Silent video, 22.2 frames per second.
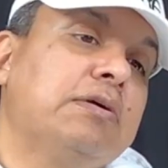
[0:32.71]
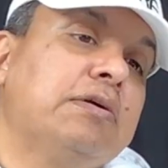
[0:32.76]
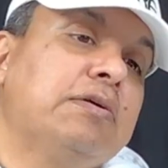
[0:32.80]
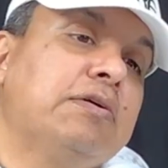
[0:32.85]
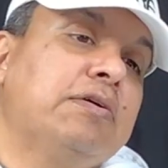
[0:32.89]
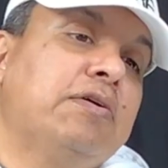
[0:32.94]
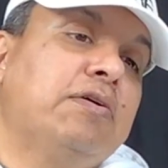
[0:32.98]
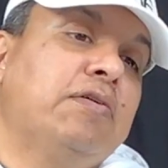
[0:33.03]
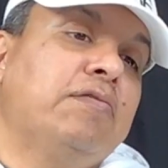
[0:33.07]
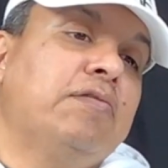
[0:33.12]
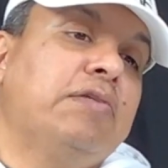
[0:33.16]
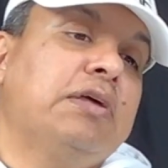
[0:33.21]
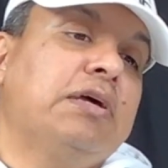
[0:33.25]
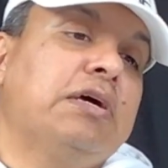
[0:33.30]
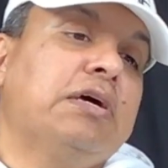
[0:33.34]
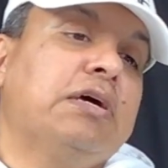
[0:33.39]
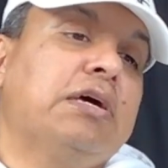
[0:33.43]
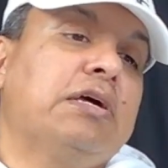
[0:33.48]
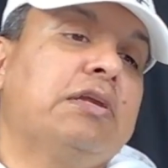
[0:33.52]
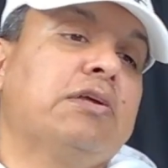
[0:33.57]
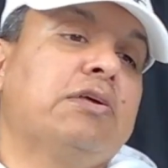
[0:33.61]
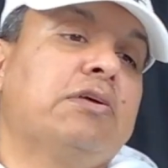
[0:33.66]
Hopefully I
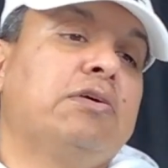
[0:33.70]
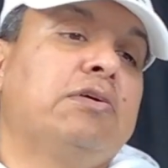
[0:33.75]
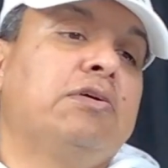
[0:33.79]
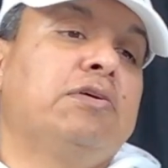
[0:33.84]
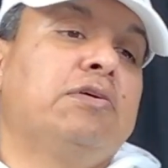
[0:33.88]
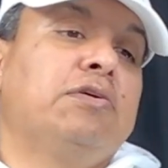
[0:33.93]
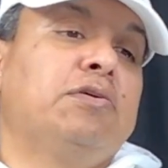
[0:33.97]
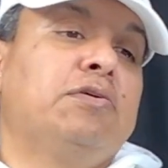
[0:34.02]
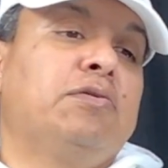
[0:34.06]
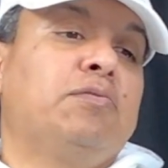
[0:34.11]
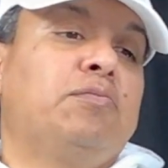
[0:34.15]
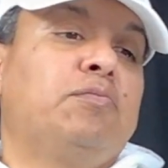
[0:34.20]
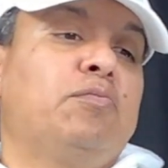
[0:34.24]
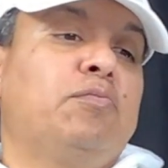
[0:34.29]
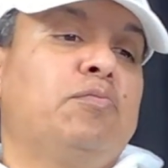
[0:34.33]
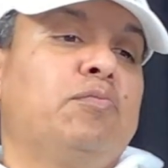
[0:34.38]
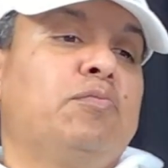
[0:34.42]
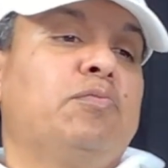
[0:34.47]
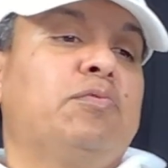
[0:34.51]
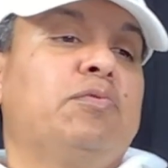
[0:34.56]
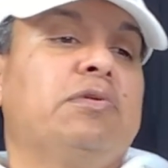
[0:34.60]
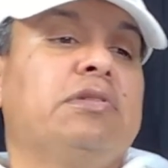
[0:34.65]
got a good
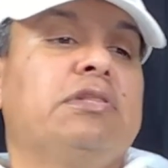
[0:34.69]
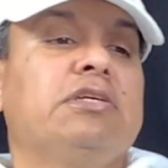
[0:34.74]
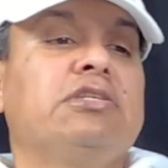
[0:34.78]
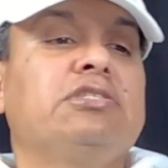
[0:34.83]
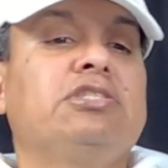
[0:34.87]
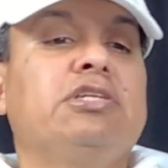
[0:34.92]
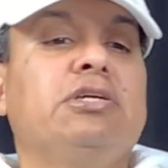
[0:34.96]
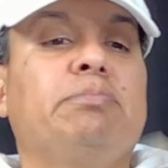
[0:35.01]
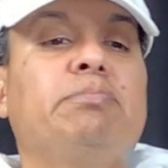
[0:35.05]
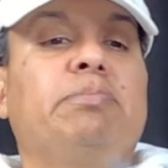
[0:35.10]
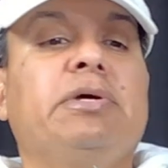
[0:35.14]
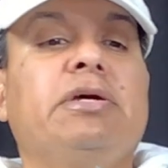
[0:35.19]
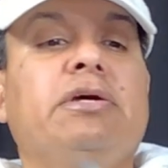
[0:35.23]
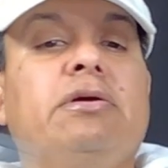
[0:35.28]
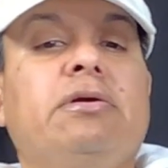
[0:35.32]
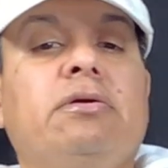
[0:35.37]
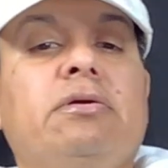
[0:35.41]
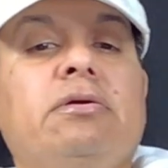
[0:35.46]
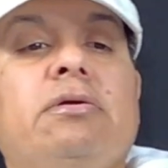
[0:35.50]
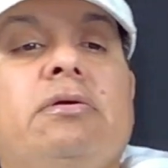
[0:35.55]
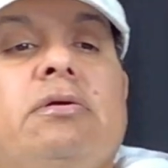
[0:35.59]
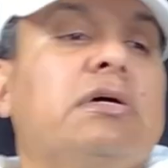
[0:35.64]
legit
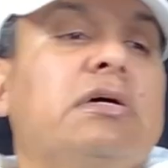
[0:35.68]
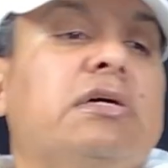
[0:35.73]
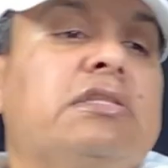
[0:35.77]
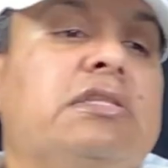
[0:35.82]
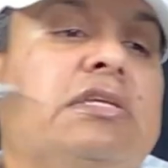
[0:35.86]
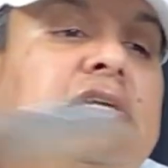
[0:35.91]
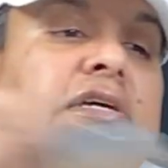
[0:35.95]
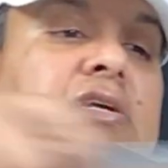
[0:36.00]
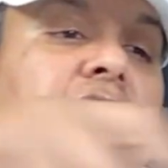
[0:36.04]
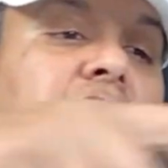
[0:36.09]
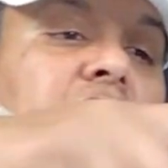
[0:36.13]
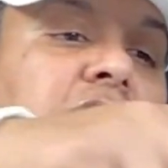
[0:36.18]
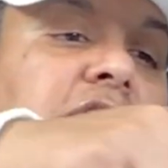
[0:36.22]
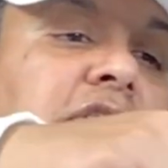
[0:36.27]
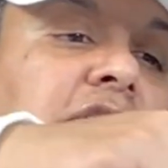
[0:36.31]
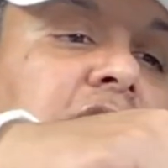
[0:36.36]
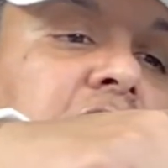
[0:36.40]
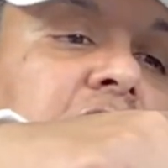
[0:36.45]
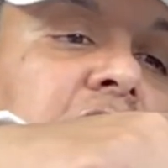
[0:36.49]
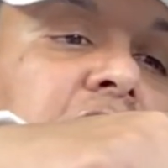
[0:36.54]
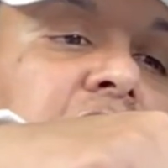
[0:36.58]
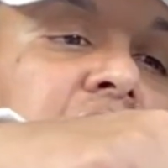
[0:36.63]
pair. I did already
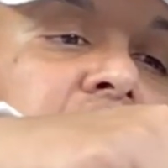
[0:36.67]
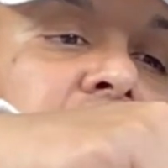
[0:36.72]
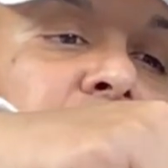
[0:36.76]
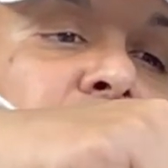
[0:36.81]
see these in